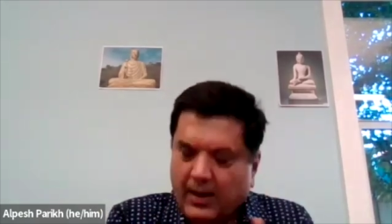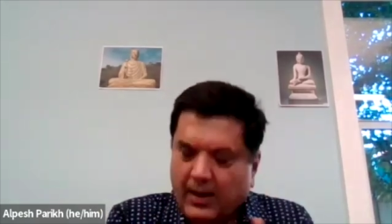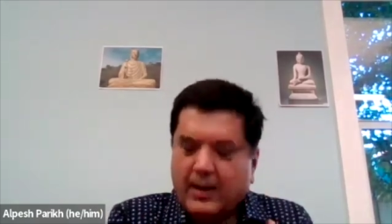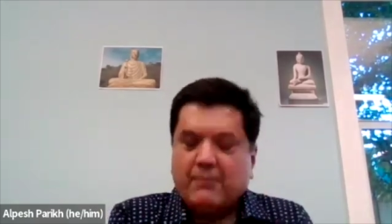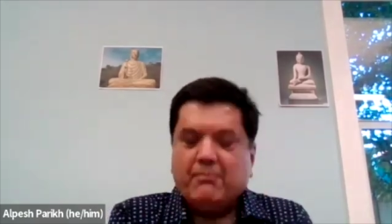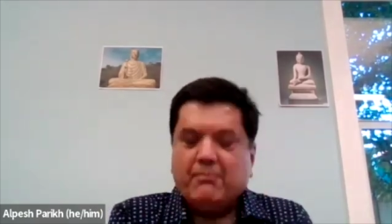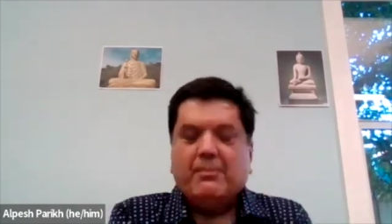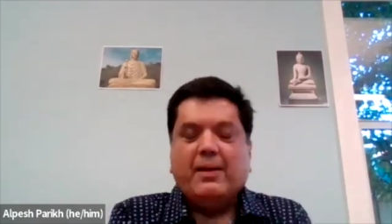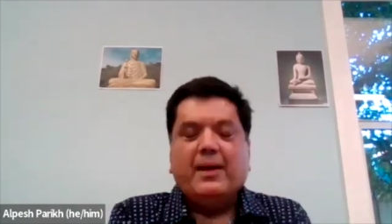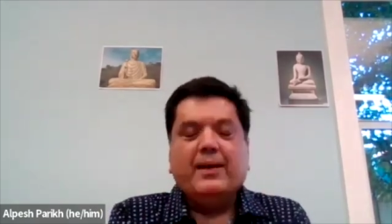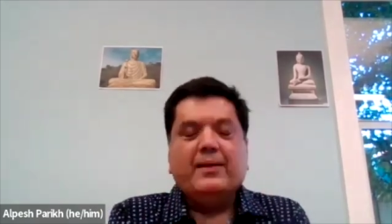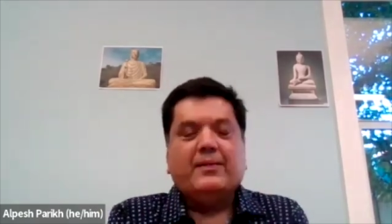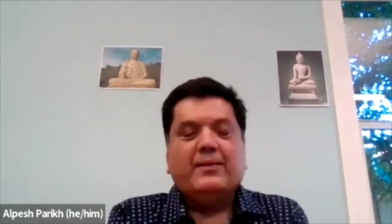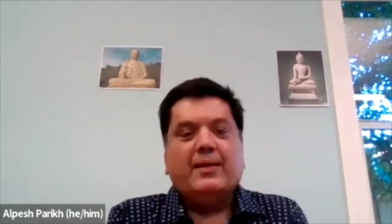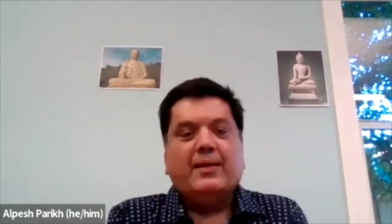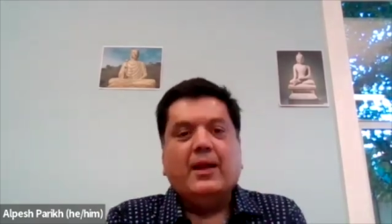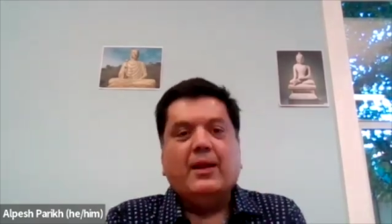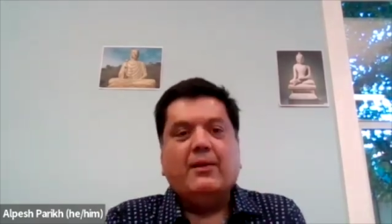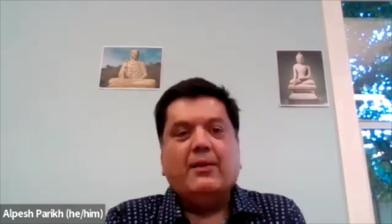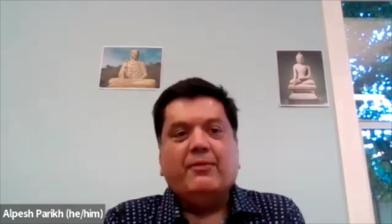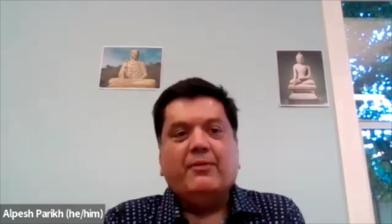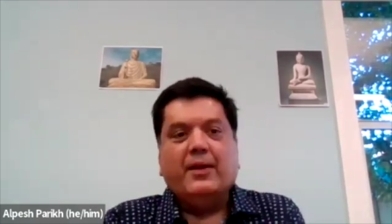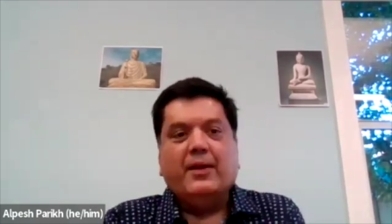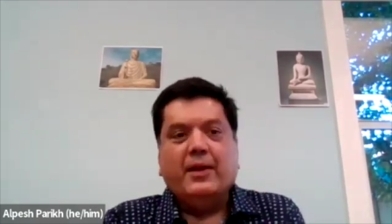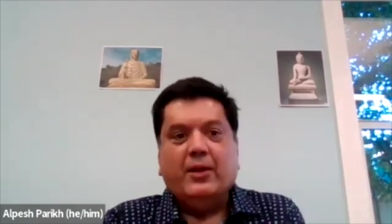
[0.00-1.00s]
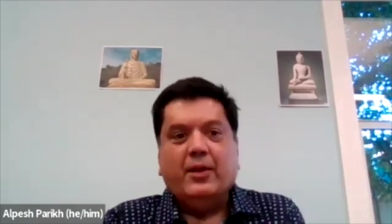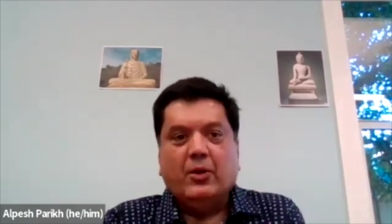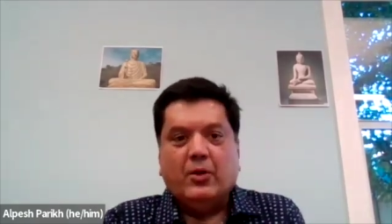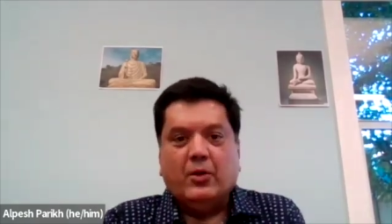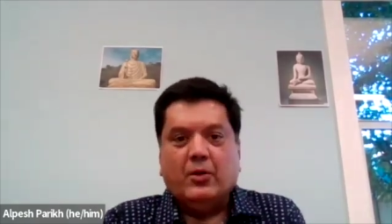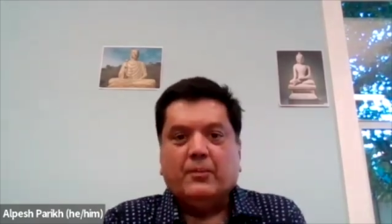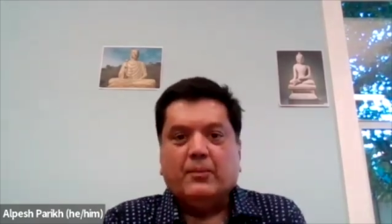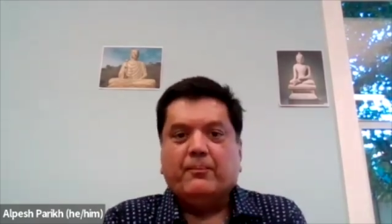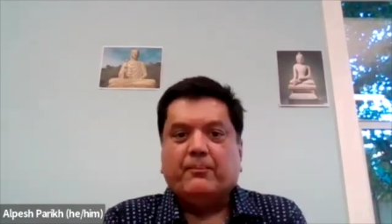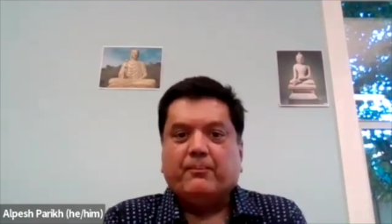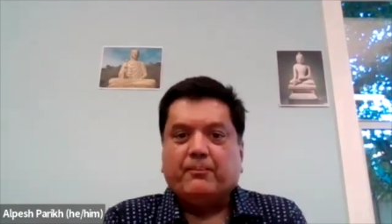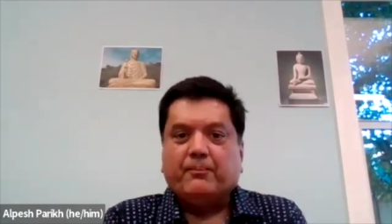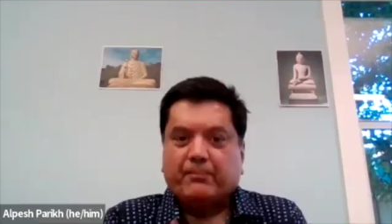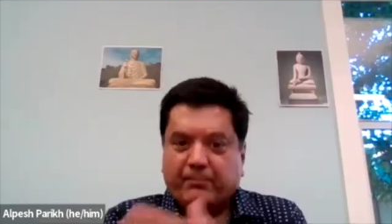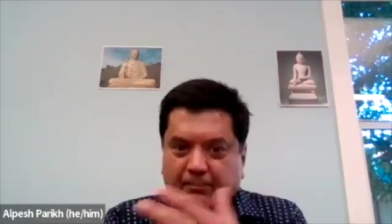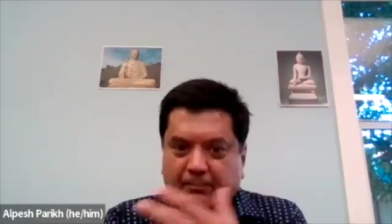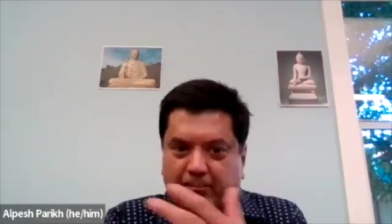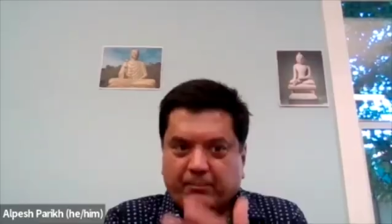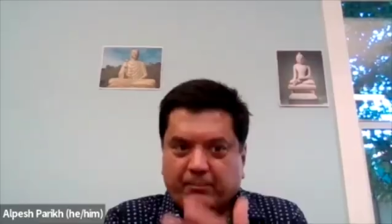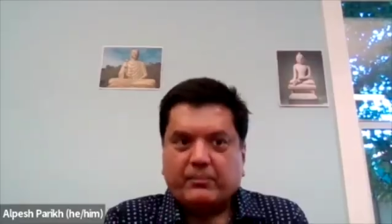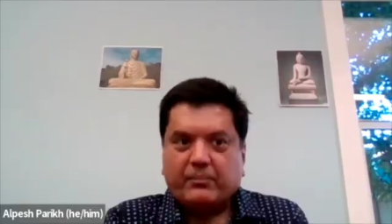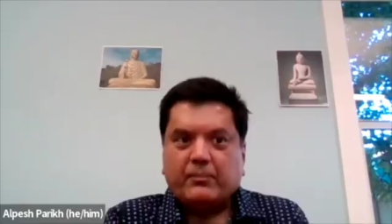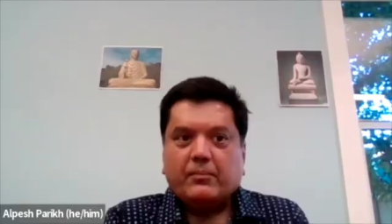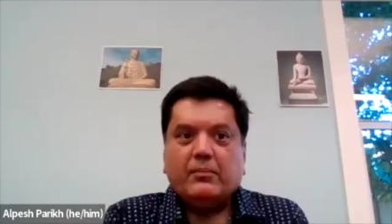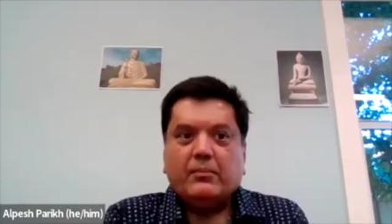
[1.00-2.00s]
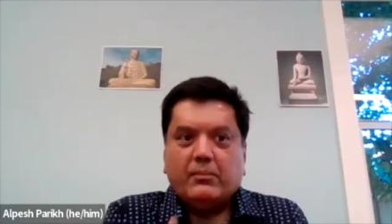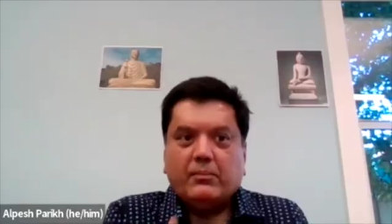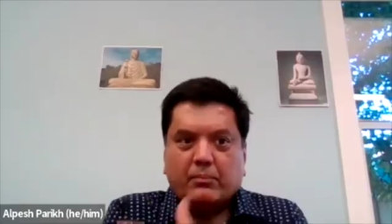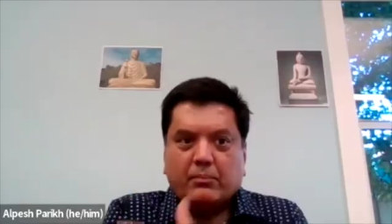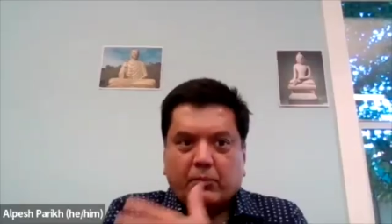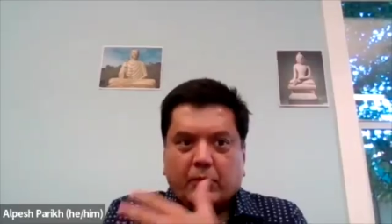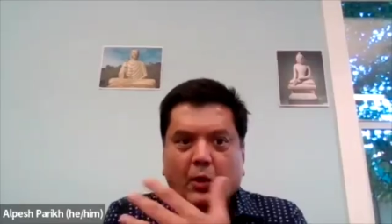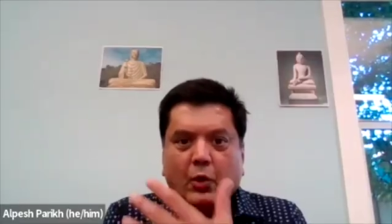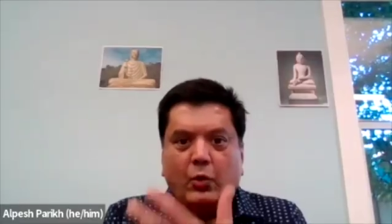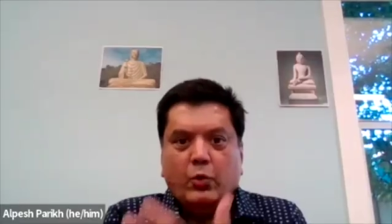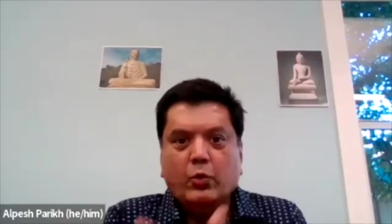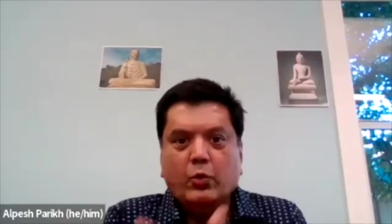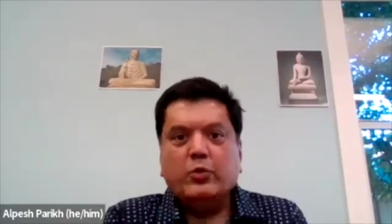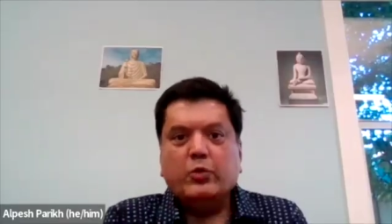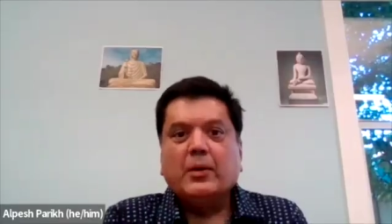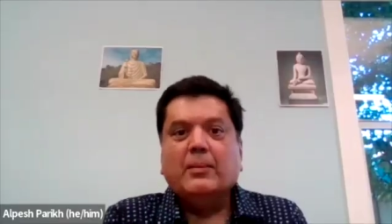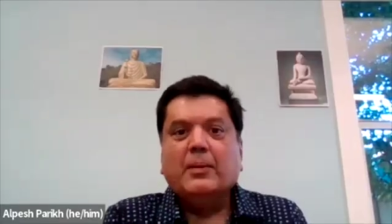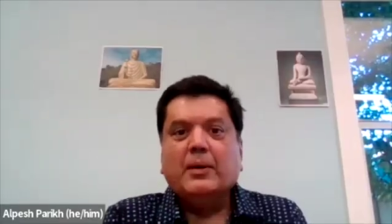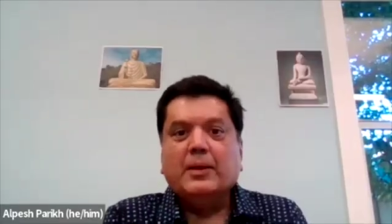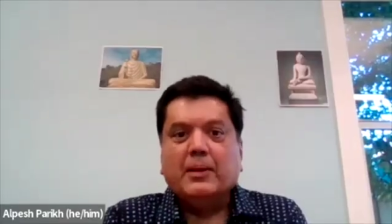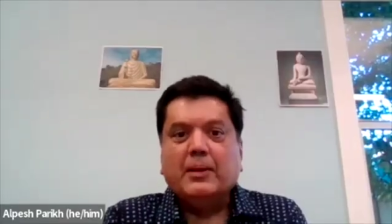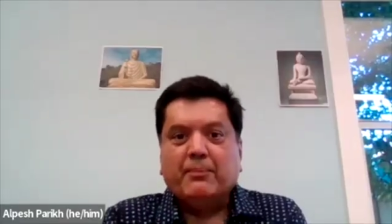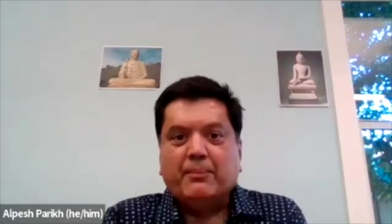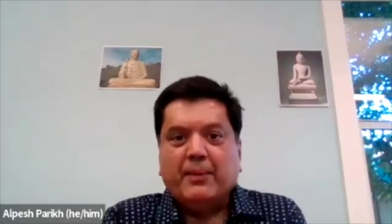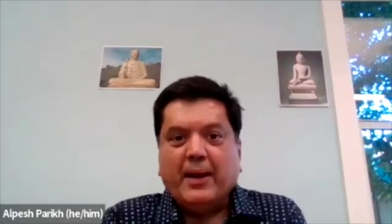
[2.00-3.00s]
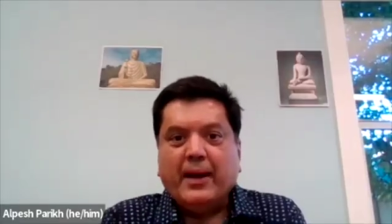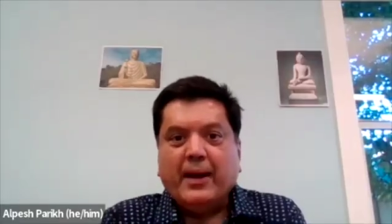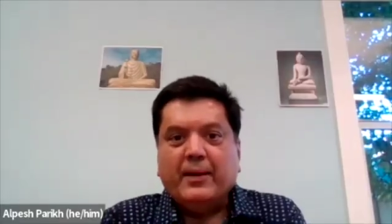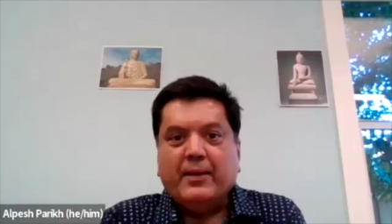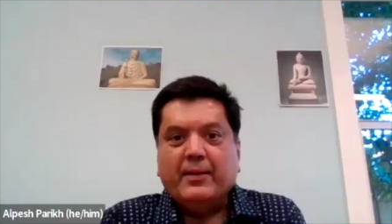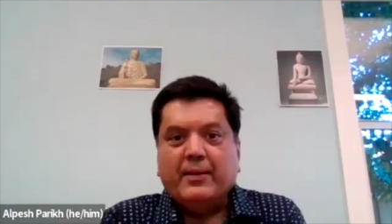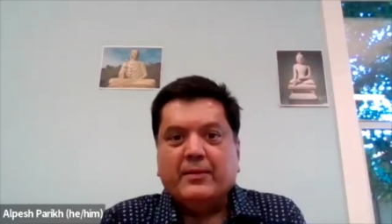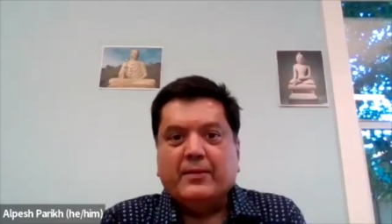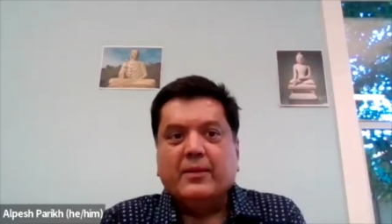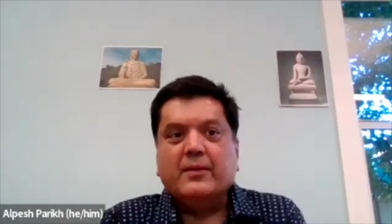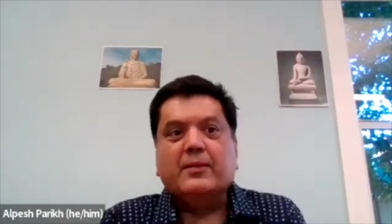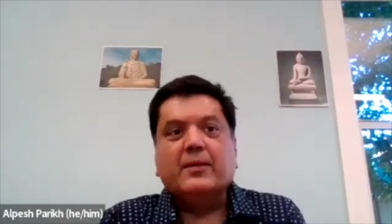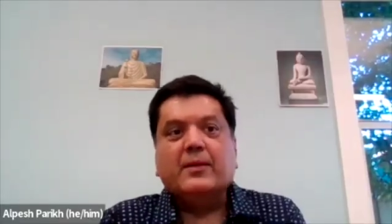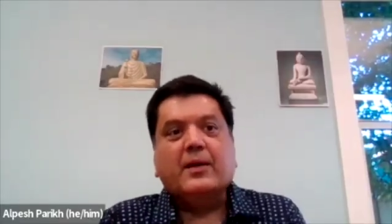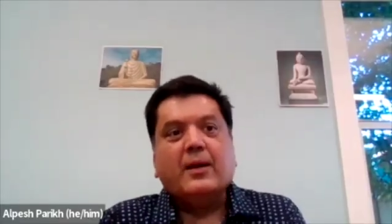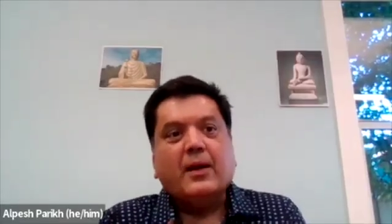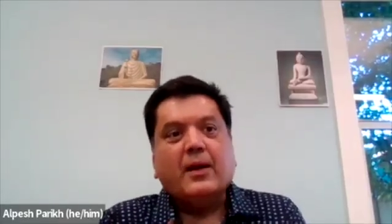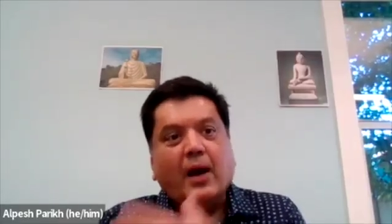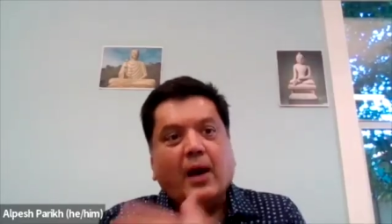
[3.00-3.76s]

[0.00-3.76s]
hug myself and do some other practices,